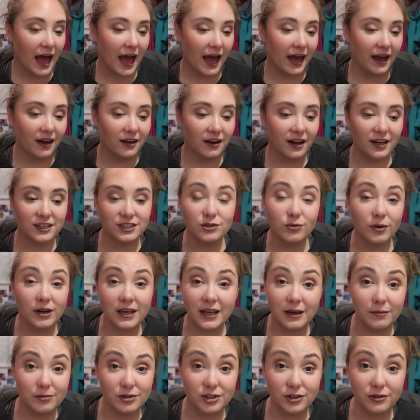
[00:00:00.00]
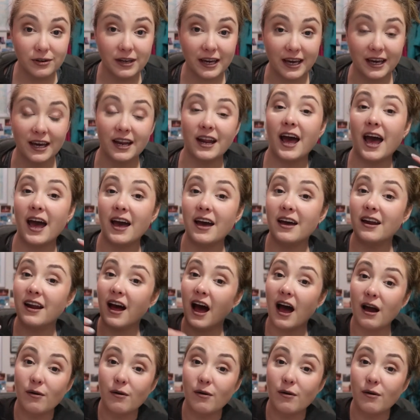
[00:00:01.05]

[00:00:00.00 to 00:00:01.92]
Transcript: and I just want to keep doing it, and